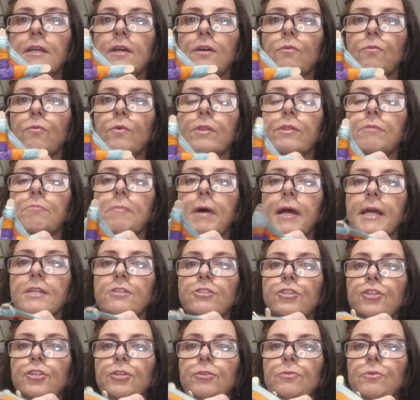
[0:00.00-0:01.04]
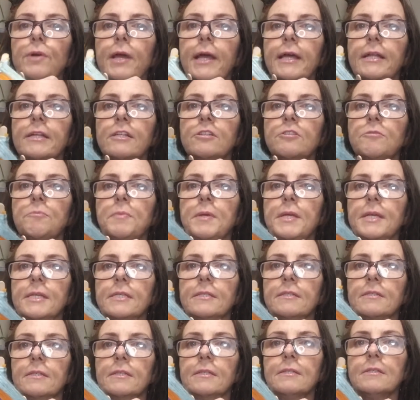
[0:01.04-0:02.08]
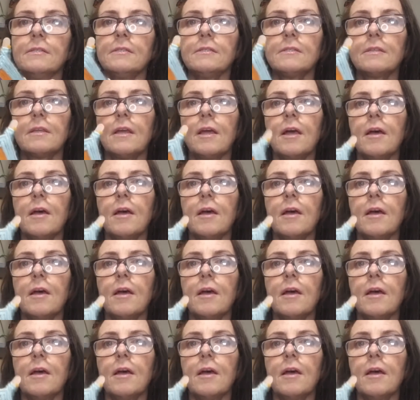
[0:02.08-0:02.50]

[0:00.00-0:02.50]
with my 2 end pieces,